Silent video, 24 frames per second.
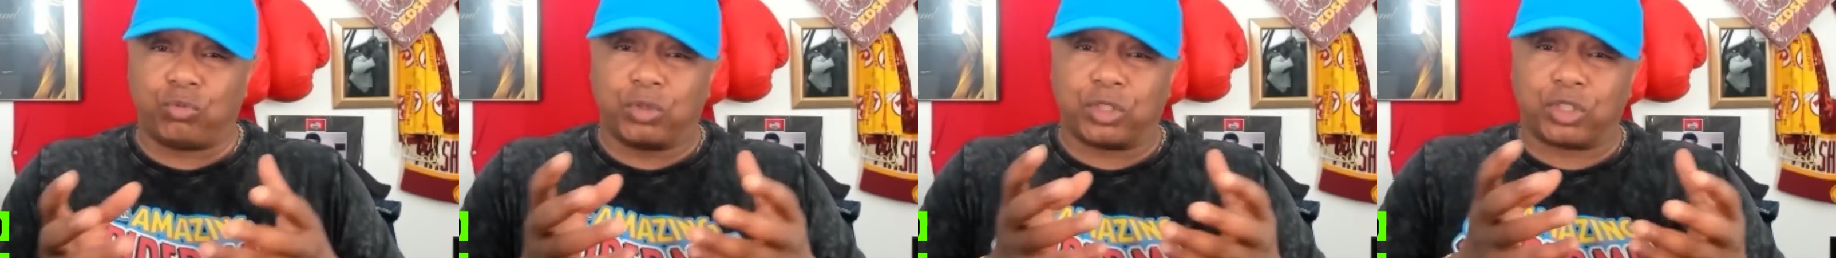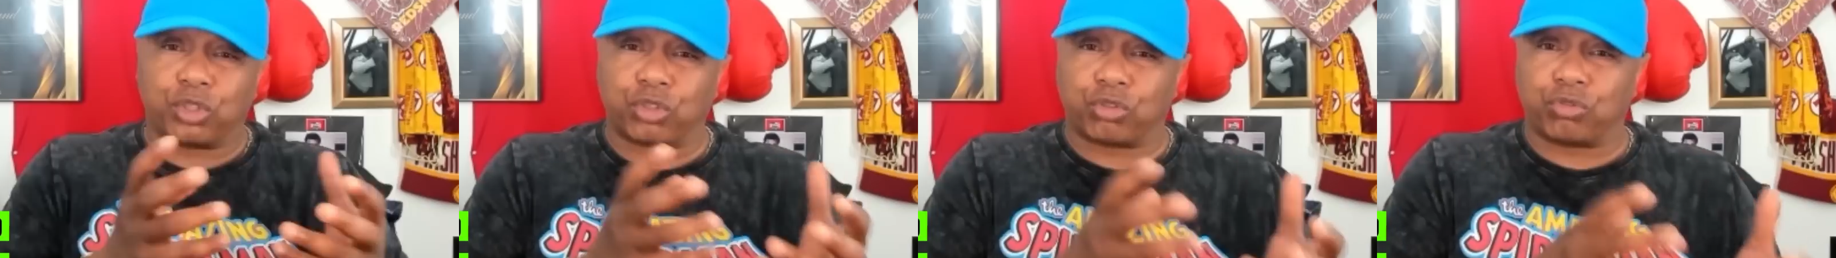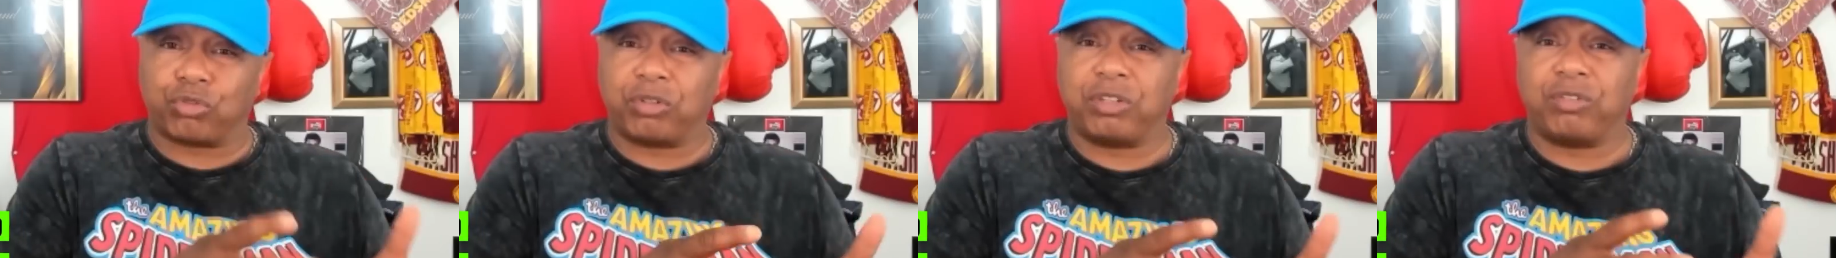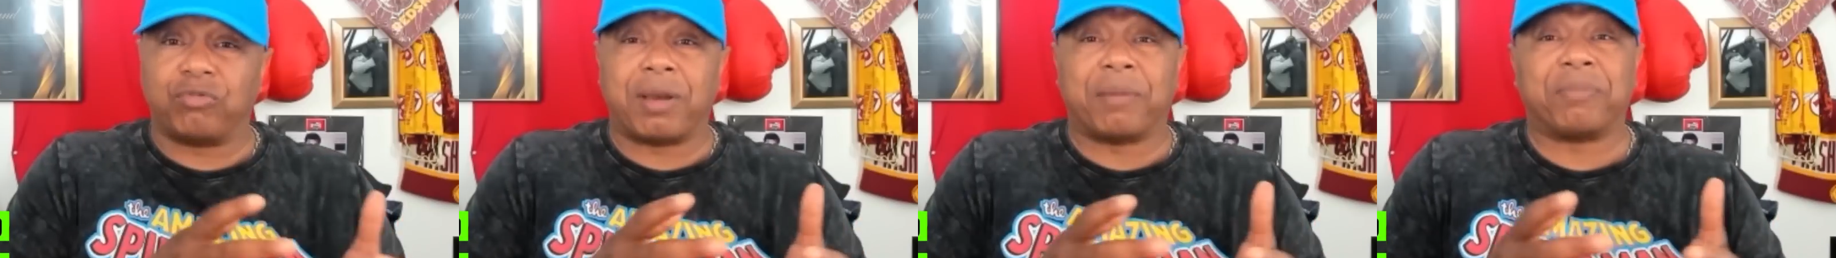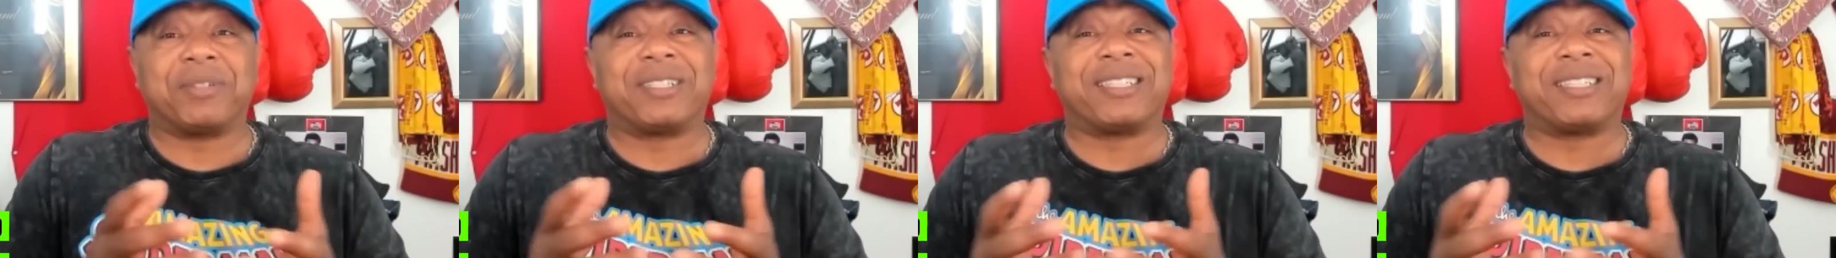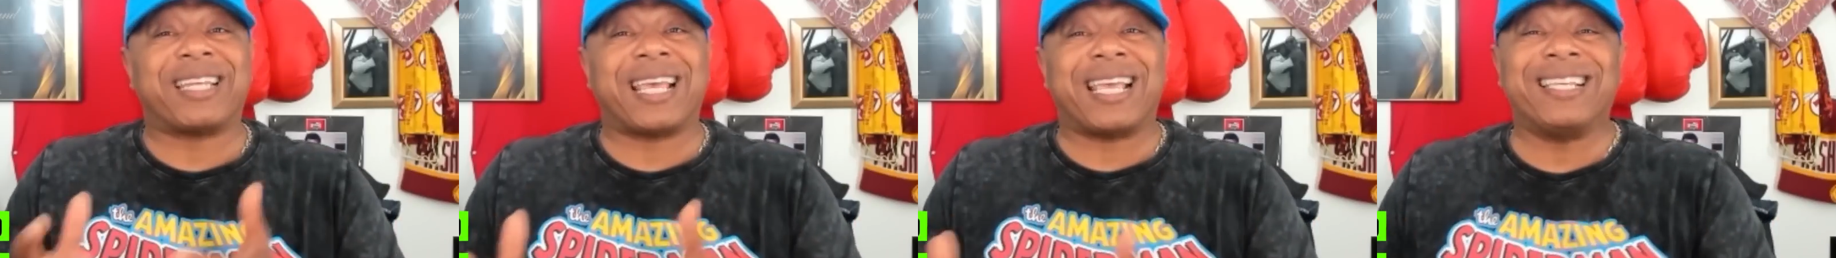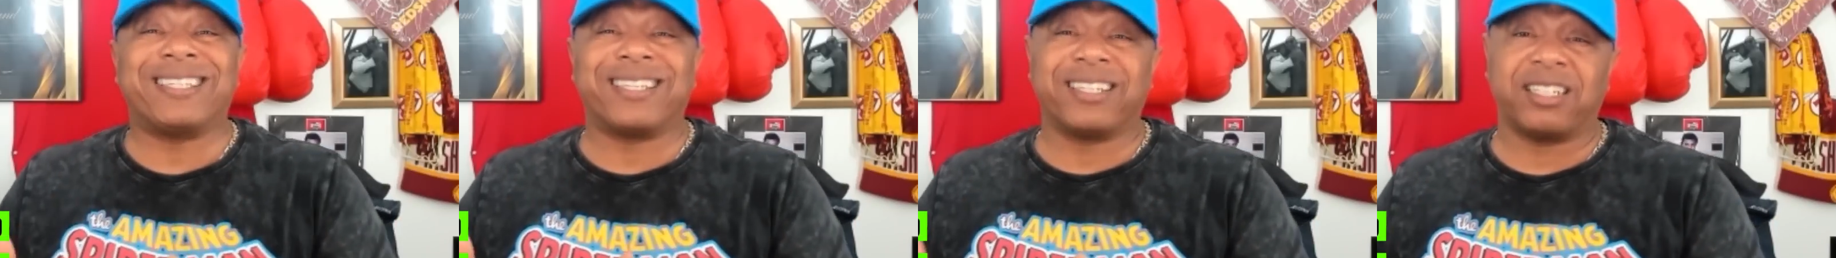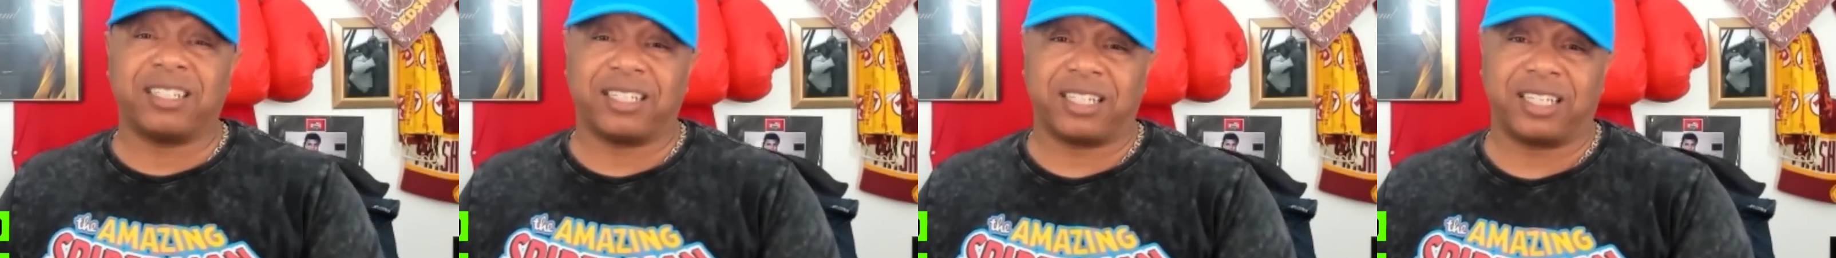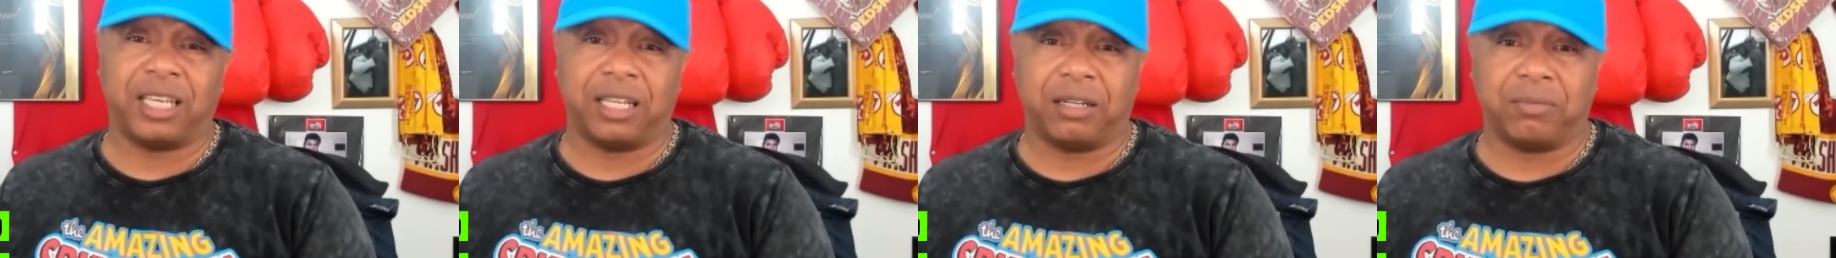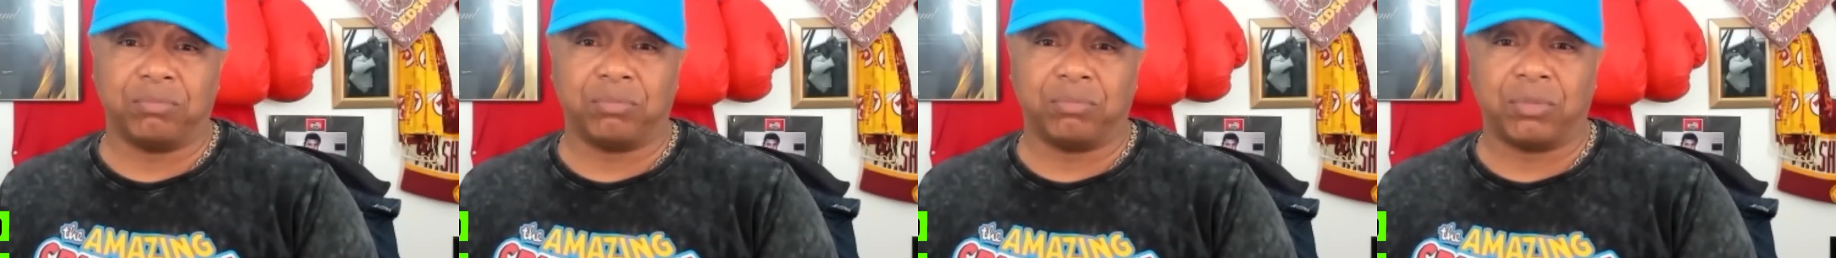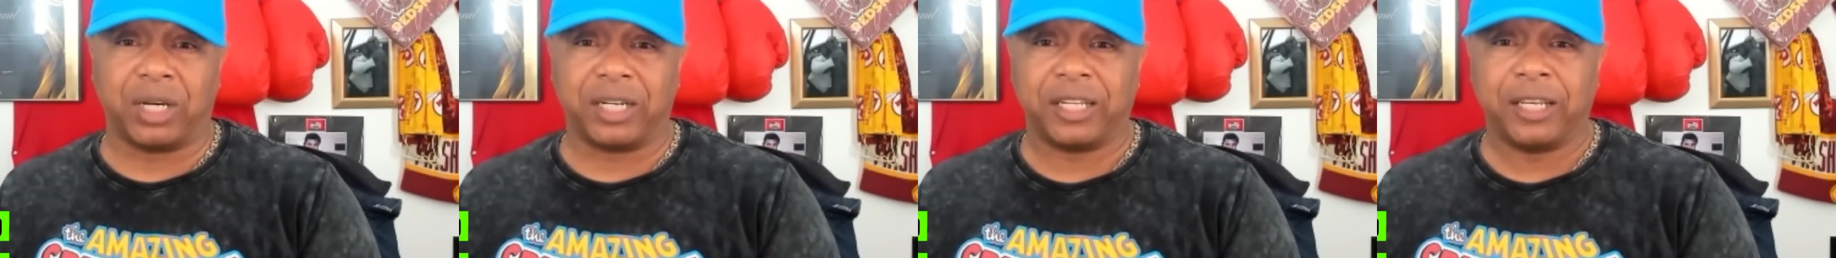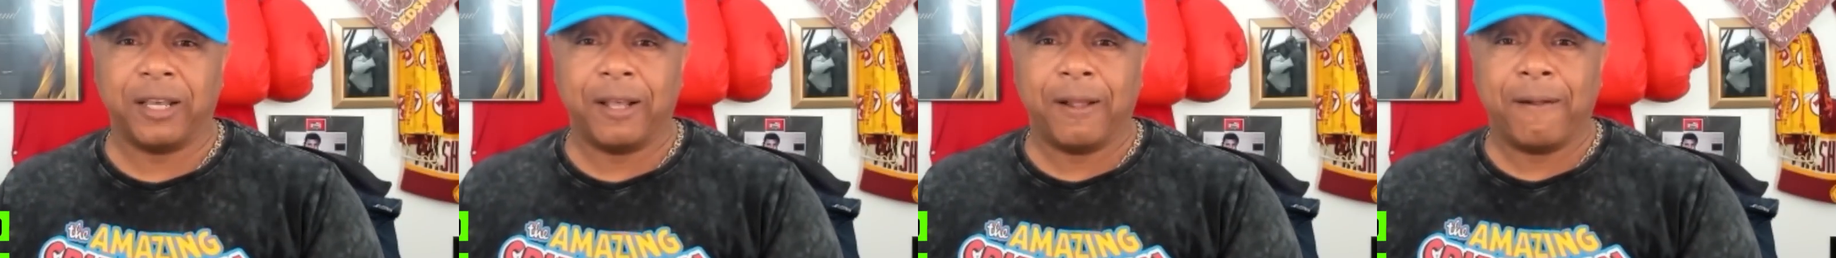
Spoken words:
with a street reputation of getting money.